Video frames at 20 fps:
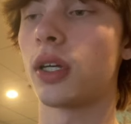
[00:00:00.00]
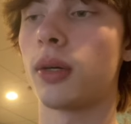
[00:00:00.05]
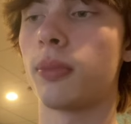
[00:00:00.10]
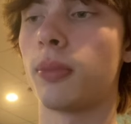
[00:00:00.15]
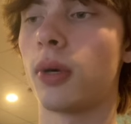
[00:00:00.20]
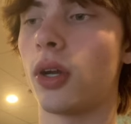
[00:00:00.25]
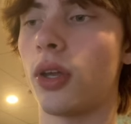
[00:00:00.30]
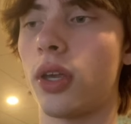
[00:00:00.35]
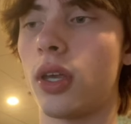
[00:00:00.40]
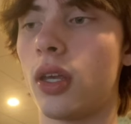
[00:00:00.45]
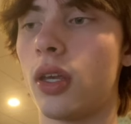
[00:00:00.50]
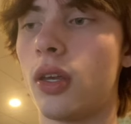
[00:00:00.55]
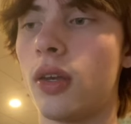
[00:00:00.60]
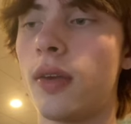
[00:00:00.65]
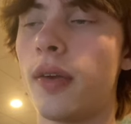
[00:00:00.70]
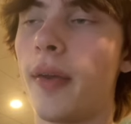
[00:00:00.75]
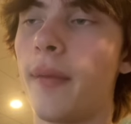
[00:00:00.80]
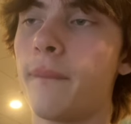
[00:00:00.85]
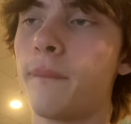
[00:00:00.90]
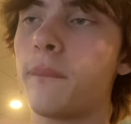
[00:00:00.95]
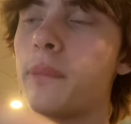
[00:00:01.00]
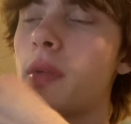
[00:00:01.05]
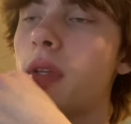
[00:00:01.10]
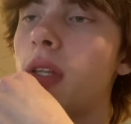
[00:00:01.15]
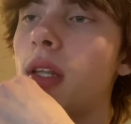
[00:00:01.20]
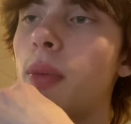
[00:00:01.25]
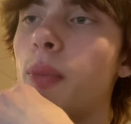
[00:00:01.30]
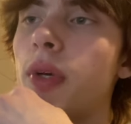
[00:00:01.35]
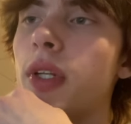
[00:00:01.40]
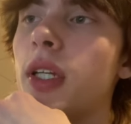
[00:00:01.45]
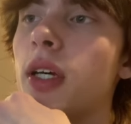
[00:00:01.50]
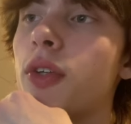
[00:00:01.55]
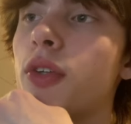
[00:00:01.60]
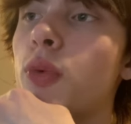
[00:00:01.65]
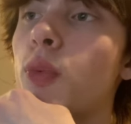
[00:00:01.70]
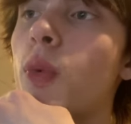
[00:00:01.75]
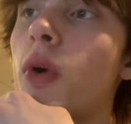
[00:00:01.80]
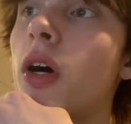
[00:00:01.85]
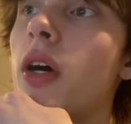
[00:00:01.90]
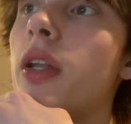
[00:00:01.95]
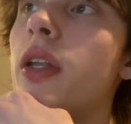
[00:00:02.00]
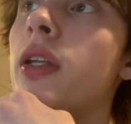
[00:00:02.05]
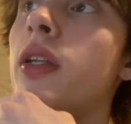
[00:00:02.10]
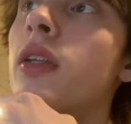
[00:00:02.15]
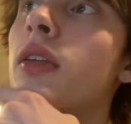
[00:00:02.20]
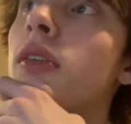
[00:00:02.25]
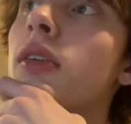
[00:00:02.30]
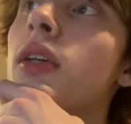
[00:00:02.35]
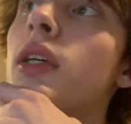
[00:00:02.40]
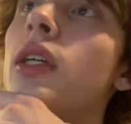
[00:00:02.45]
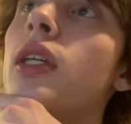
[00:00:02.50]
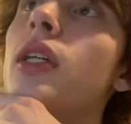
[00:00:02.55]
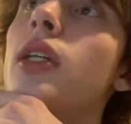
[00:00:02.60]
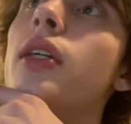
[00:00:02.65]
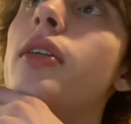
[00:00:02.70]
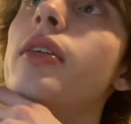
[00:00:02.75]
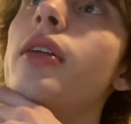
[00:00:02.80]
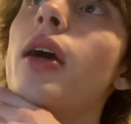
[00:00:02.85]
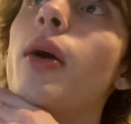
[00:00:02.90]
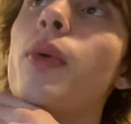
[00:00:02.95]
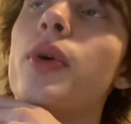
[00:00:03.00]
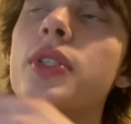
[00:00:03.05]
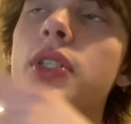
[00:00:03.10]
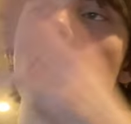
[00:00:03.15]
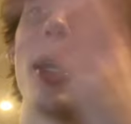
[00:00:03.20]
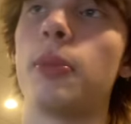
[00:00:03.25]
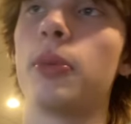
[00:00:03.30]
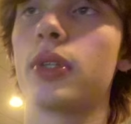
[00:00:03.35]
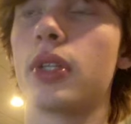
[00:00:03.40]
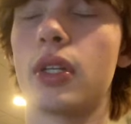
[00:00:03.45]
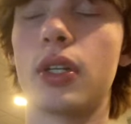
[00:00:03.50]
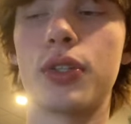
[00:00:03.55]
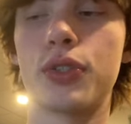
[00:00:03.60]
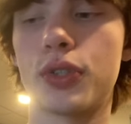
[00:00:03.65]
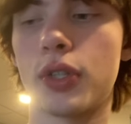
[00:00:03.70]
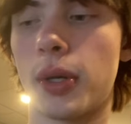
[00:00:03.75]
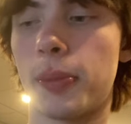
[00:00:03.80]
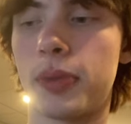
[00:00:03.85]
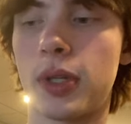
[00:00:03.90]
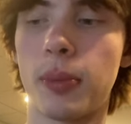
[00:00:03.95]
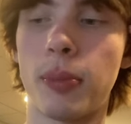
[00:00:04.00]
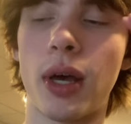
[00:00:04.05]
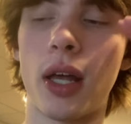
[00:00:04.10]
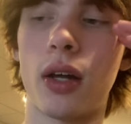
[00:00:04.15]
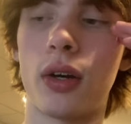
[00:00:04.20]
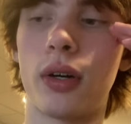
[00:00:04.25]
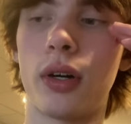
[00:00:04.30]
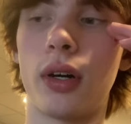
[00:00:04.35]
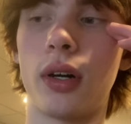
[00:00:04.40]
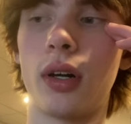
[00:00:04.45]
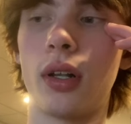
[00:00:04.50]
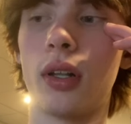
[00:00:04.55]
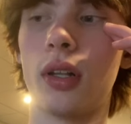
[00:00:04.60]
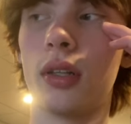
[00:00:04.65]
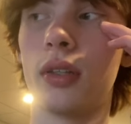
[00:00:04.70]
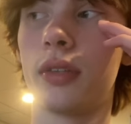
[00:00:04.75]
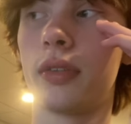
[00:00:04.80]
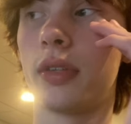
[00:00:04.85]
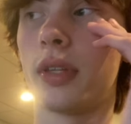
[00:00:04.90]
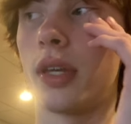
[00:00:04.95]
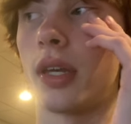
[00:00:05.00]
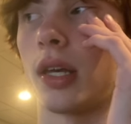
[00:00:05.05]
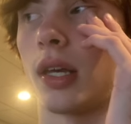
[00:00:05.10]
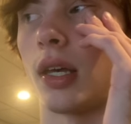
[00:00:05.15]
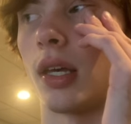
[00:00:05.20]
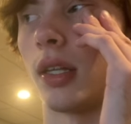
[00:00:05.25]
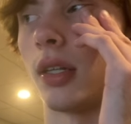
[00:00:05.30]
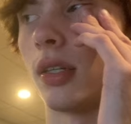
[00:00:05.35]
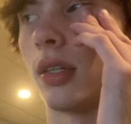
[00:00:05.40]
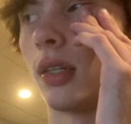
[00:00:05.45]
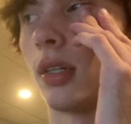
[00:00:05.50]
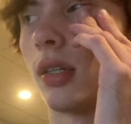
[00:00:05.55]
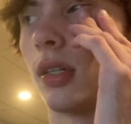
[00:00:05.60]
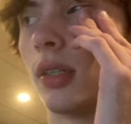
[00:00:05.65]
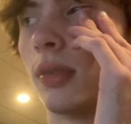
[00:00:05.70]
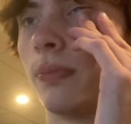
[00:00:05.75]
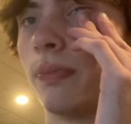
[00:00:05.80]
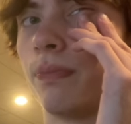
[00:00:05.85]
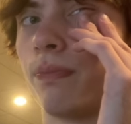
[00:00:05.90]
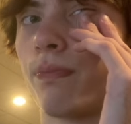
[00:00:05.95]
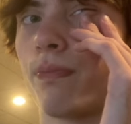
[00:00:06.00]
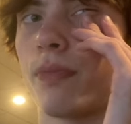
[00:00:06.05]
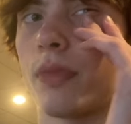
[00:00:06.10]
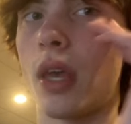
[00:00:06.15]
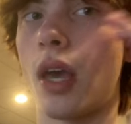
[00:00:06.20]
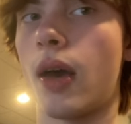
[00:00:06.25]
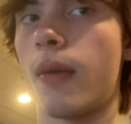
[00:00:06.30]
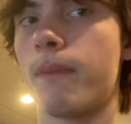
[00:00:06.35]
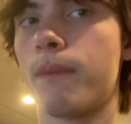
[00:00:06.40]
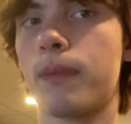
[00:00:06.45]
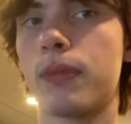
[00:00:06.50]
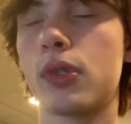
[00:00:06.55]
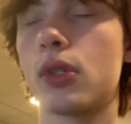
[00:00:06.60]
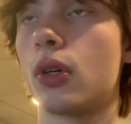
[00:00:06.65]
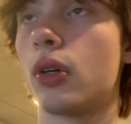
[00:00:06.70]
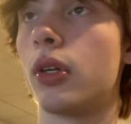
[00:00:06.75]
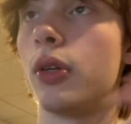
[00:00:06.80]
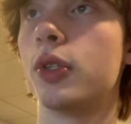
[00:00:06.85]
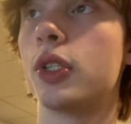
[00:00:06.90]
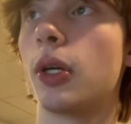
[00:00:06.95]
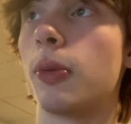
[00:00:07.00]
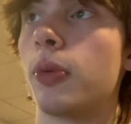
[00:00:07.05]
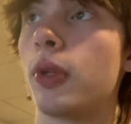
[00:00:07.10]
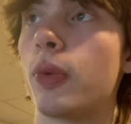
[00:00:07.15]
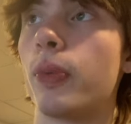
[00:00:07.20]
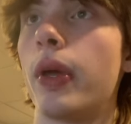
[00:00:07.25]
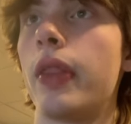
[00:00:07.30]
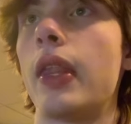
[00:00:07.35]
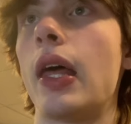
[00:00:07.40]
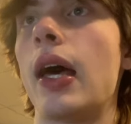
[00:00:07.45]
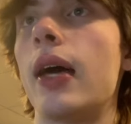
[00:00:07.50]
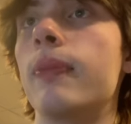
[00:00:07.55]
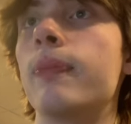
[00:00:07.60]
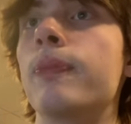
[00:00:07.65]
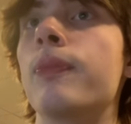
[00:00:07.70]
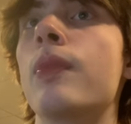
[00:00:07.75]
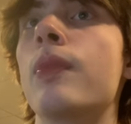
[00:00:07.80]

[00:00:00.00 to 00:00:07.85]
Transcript: a Monkey, and then went down to 1. I wasn't able to disrupt him at all, and yeah, so he was able to win that.